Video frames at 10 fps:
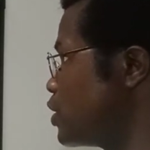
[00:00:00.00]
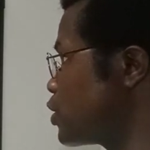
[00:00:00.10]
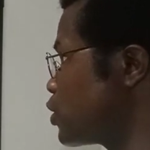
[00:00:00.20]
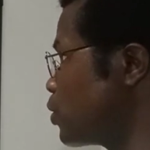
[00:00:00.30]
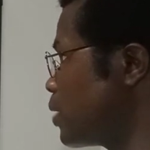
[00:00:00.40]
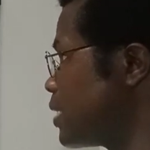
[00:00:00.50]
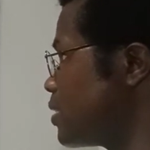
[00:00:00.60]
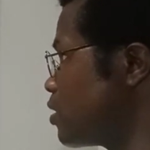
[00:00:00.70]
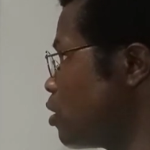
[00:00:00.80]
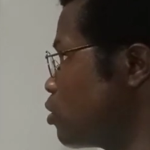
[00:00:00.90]
So
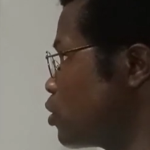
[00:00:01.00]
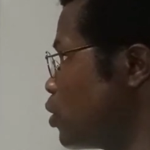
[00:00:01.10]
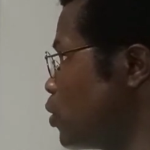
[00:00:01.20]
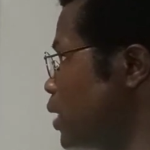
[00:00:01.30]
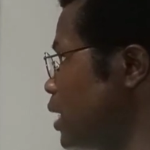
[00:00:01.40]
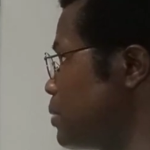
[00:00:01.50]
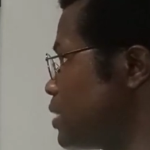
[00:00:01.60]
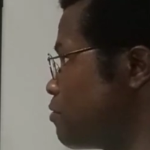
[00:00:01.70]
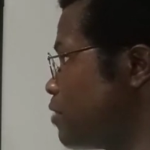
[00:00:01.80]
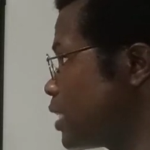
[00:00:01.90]
that's also a
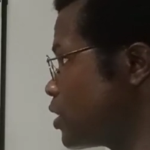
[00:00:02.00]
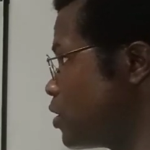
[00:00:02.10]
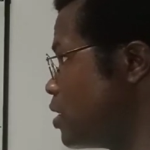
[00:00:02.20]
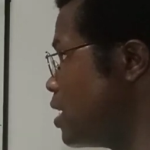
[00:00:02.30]
limiting factor.